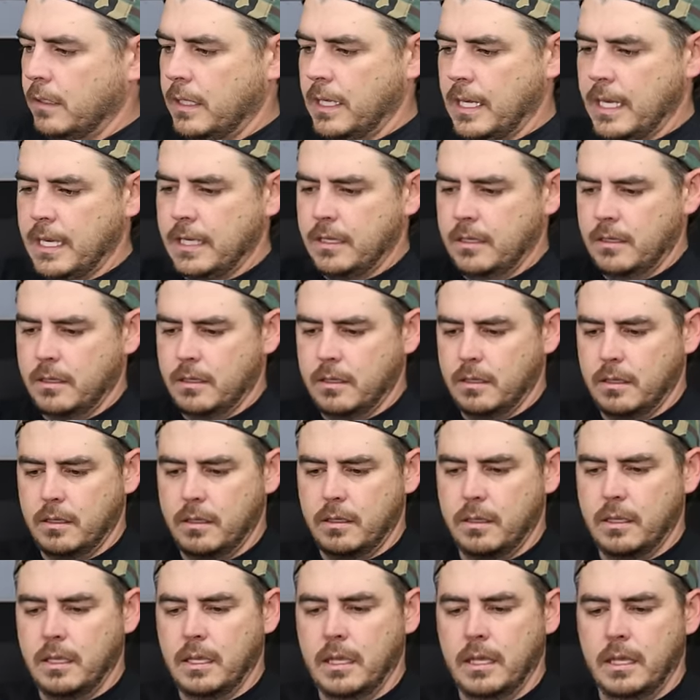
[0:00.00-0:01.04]
Okay.
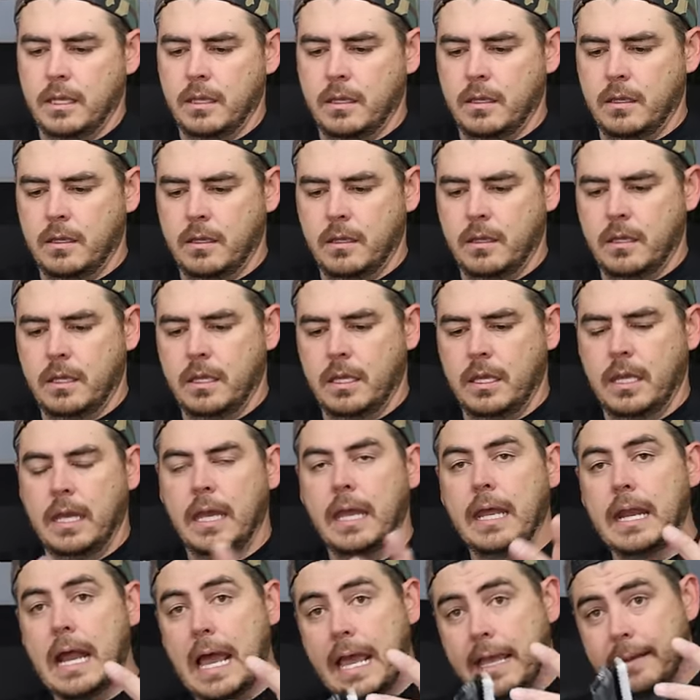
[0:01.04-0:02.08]

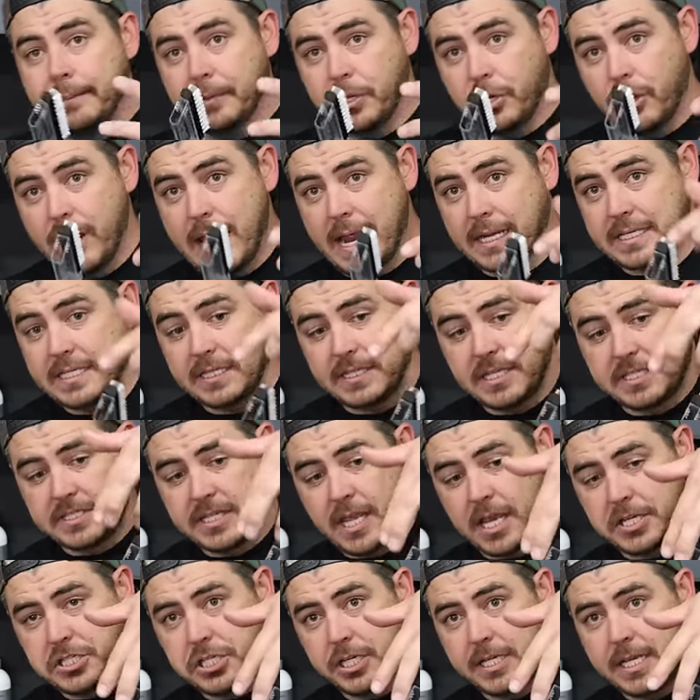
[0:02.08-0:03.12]
And I am correct. The
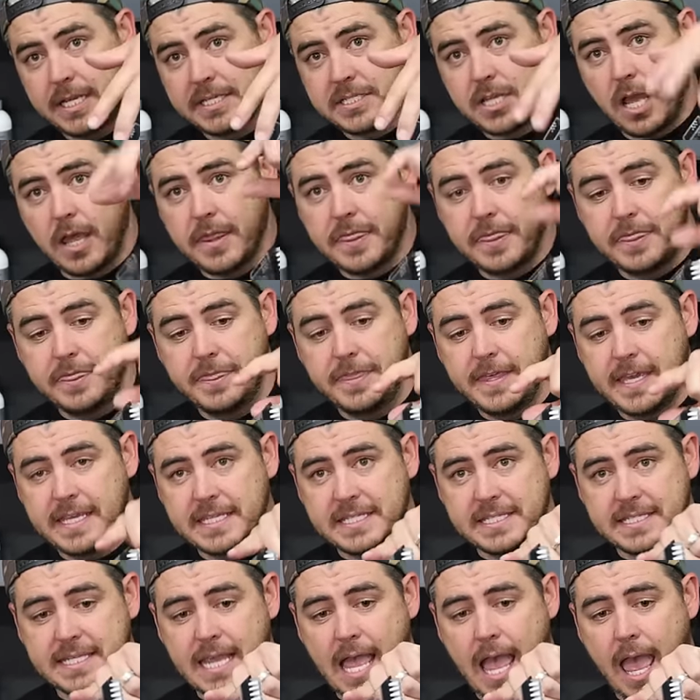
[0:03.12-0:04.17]
suction is on
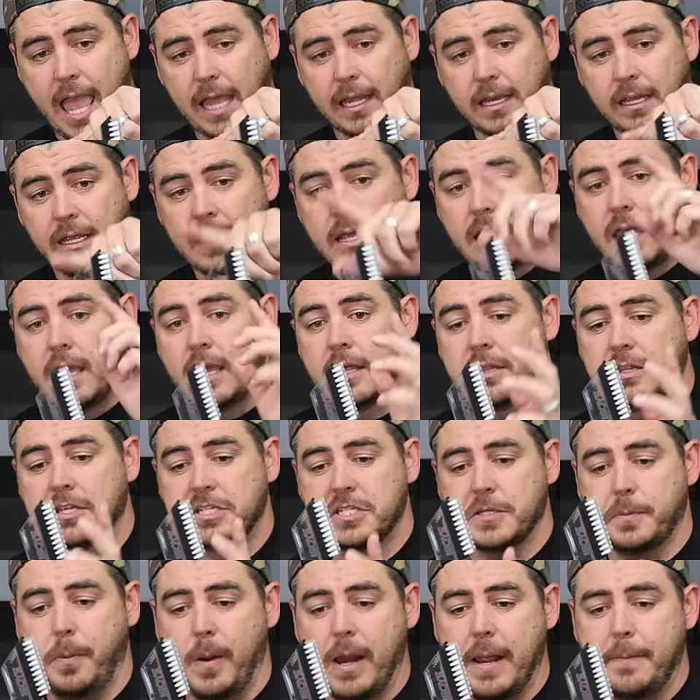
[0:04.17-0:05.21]
this side. The
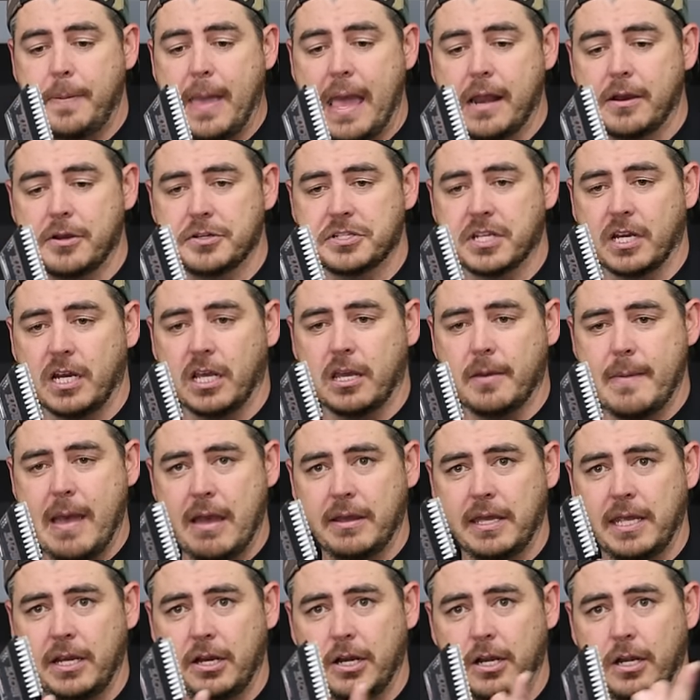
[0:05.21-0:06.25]
spray pattern is going to come
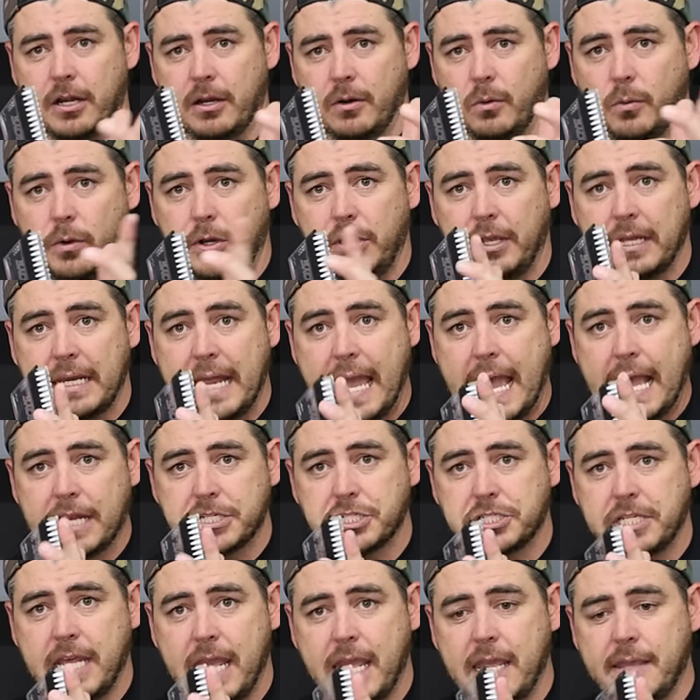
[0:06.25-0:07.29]
out here, where you can
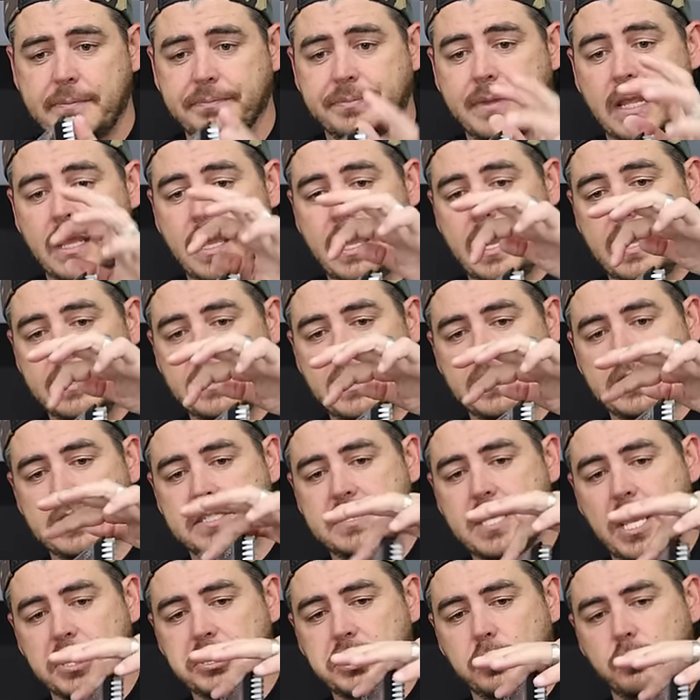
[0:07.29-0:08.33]
agitate, and then the
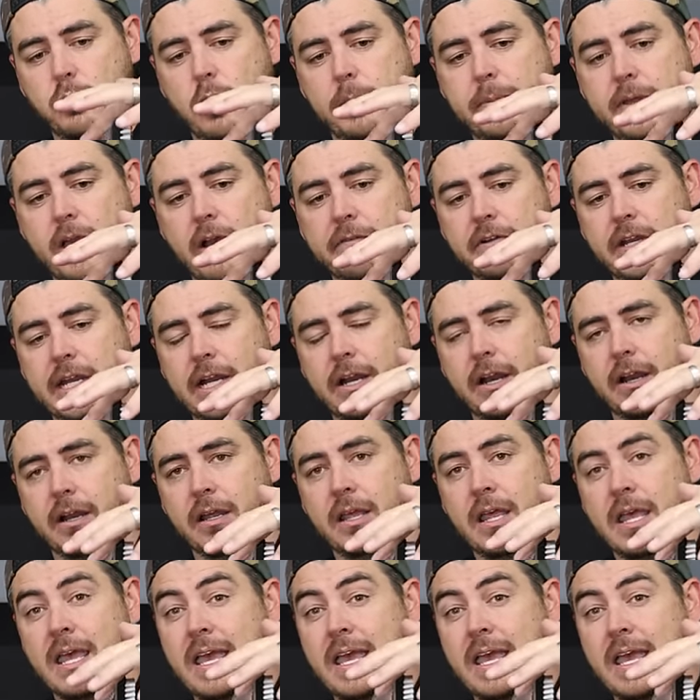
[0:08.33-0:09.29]
suction will be over here.